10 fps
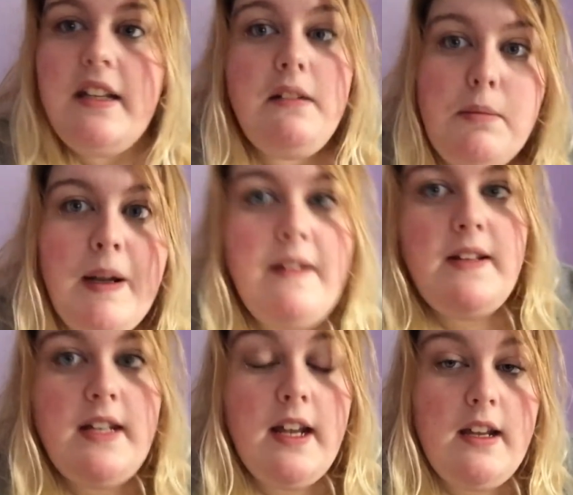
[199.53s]
so the plan,
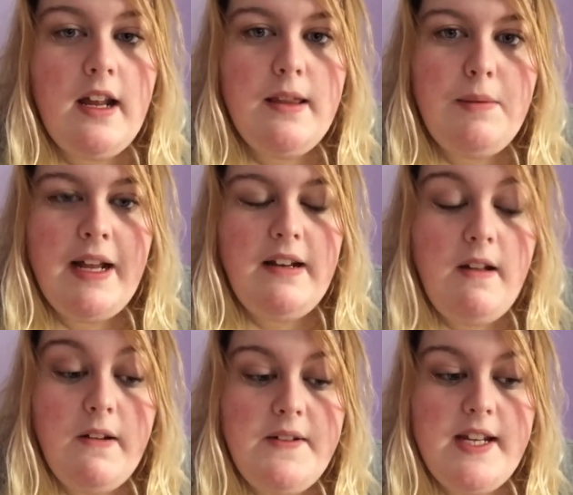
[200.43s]
uh, the plan
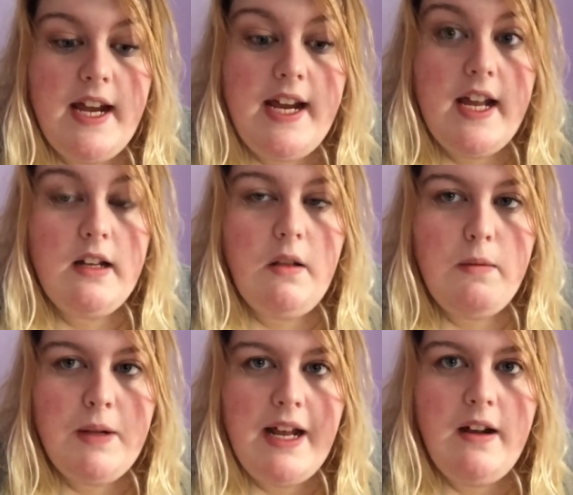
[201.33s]
of today, the
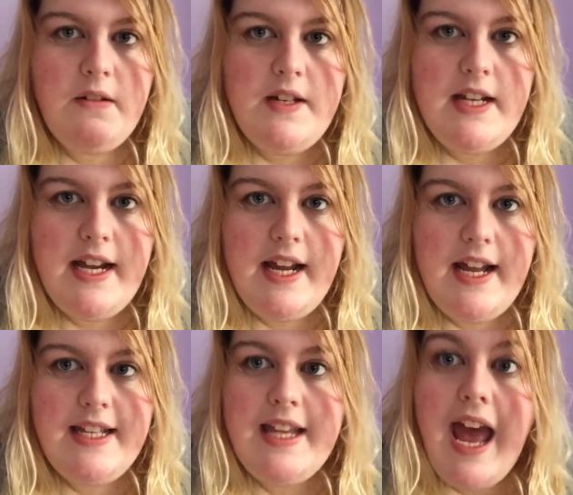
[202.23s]
plan of today
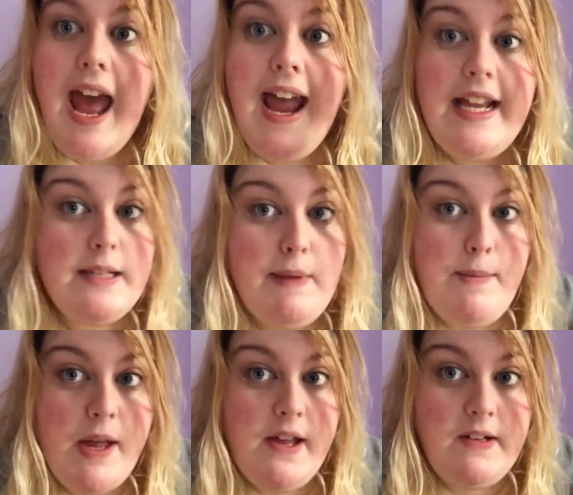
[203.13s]
is, it's my
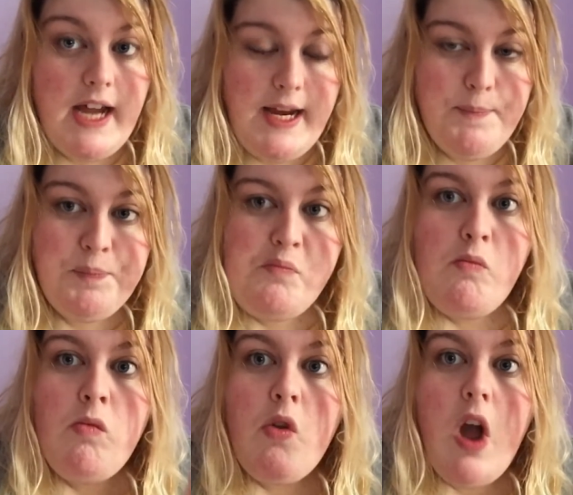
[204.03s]
birthday,
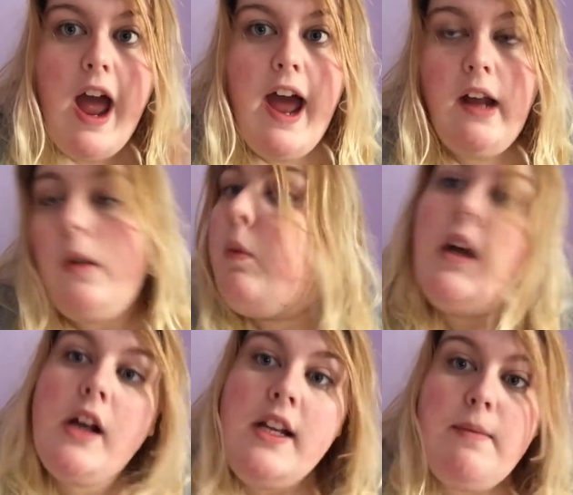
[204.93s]
and
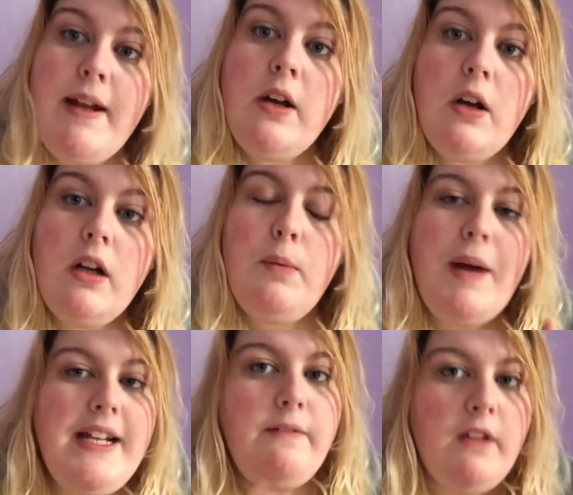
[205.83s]
we're going to Meadowhall, but
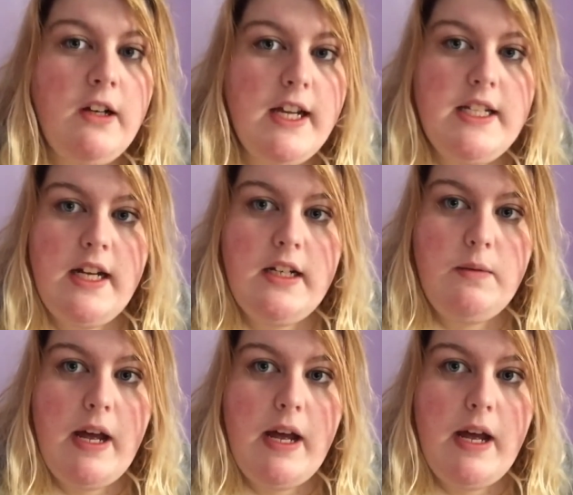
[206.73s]
I did vlog yesterday as